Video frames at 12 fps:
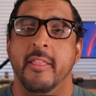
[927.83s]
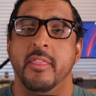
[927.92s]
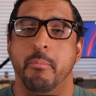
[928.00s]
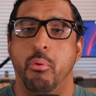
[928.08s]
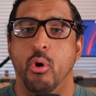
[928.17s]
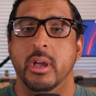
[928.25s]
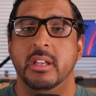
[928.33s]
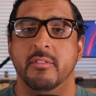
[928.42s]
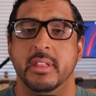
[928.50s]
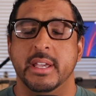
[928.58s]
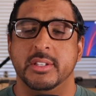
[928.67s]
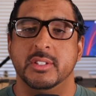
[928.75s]
The point
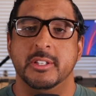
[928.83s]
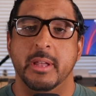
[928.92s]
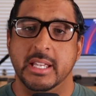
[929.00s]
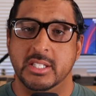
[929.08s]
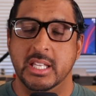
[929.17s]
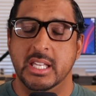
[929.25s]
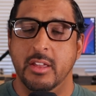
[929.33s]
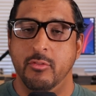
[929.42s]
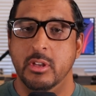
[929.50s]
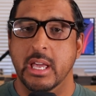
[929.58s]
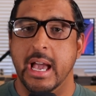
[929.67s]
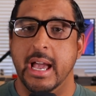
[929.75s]
of this is to give
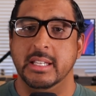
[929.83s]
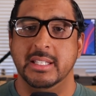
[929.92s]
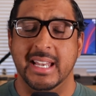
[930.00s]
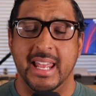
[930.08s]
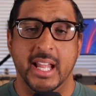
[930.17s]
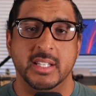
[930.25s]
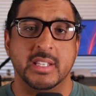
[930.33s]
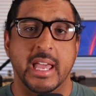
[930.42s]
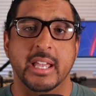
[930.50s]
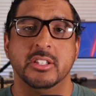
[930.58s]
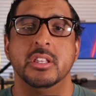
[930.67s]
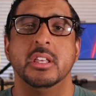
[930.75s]
you guys an
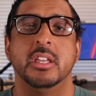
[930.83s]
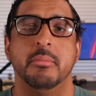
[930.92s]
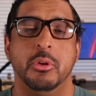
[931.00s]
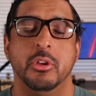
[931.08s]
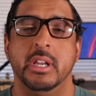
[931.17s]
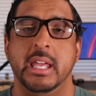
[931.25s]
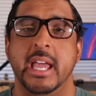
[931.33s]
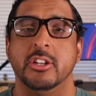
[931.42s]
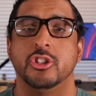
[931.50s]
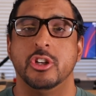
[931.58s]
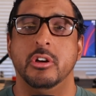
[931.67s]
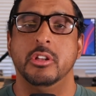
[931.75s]
insight into the community and
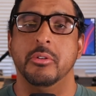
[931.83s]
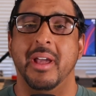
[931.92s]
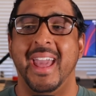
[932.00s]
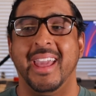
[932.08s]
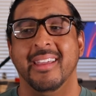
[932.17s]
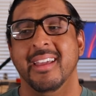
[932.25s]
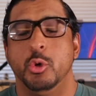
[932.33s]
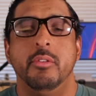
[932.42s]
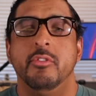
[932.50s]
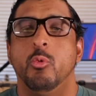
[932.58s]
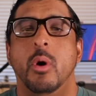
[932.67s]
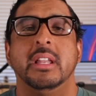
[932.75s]
show you, hey, do we
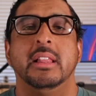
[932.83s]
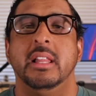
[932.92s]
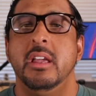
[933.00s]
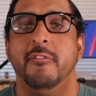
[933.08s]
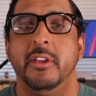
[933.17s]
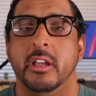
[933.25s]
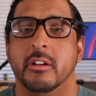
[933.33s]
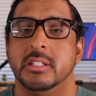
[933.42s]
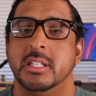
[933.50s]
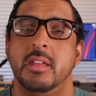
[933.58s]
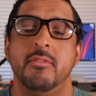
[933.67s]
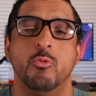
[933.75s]
even want to live here?
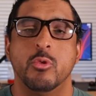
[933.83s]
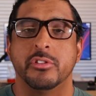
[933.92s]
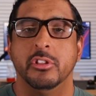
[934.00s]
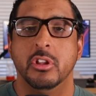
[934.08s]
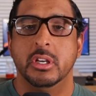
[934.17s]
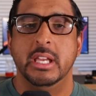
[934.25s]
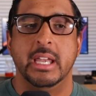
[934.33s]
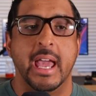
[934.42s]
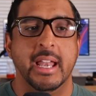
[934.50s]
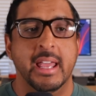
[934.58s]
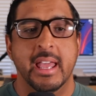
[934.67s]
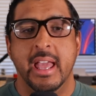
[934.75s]
Is it even worth looking
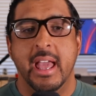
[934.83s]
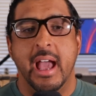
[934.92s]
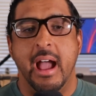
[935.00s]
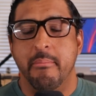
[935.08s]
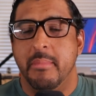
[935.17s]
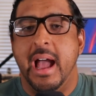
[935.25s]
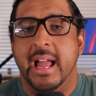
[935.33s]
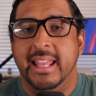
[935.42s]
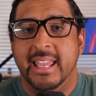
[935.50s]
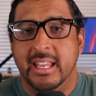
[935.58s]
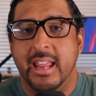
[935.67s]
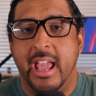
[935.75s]
at? I'm not
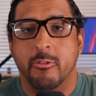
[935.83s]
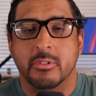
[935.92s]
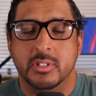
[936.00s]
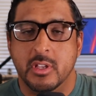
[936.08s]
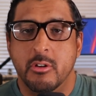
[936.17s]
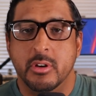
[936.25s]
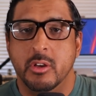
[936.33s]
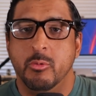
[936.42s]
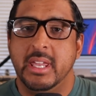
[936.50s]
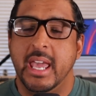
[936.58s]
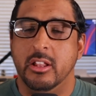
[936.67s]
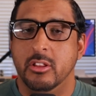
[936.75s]
in Arizona,
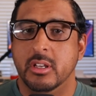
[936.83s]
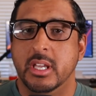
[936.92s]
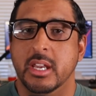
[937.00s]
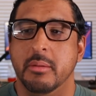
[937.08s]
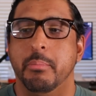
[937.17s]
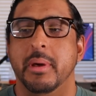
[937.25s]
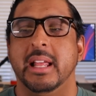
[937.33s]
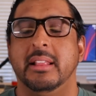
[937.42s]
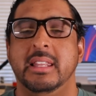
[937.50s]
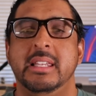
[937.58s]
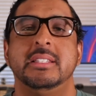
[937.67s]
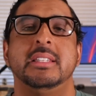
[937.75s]
we can't look at it, but at
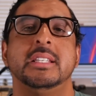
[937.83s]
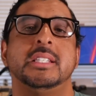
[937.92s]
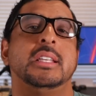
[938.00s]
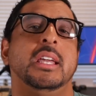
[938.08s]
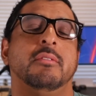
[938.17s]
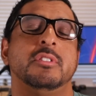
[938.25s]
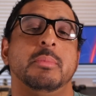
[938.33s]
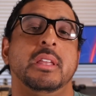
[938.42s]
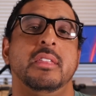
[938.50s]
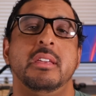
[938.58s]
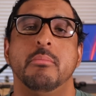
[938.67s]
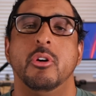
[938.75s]
least this gives me
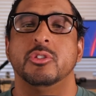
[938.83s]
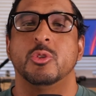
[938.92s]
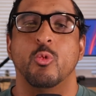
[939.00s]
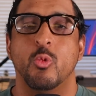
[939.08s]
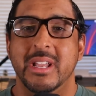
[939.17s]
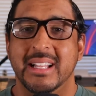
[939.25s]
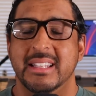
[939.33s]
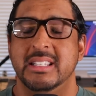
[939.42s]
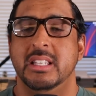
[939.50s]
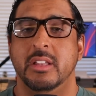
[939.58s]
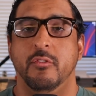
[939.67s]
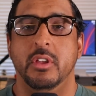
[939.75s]
the most
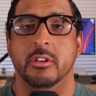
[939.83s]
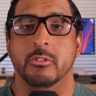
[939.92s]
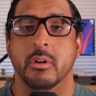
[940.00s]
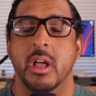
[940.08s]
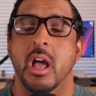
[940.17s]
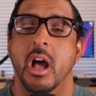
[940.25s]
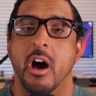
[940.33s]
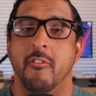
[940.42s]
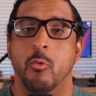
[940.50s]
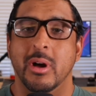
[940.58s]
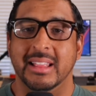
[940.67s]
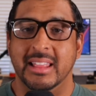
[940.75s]
realistic view
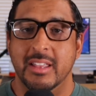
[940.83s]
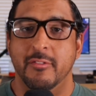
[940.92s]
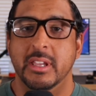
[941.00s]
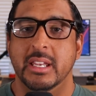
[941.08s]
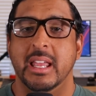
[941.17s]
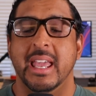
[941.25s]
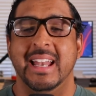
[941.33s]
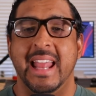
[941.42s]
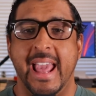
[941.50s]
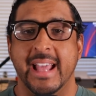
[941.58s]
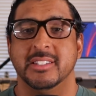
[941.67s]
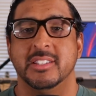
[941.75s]
of what living in
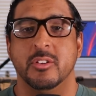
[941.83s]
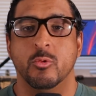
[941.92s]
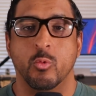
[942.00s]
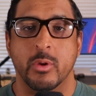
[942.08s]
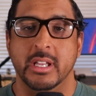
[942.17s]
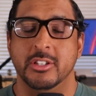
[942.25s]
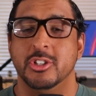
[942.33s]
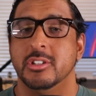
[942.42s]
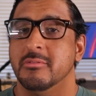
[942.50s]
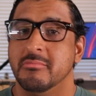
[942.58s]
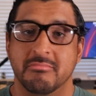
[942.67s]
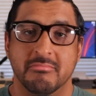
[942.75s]
Hanson Ridge